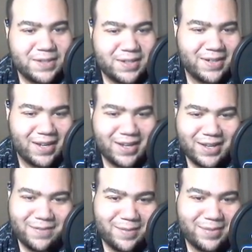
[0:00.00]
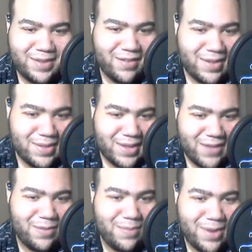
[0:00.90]
if, dare I say,
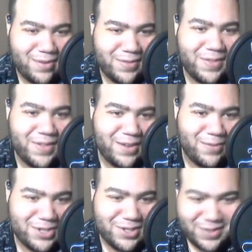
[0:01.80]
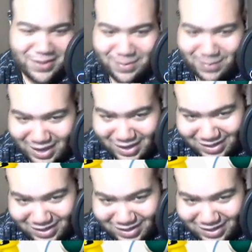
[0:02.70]
even better than the original than the main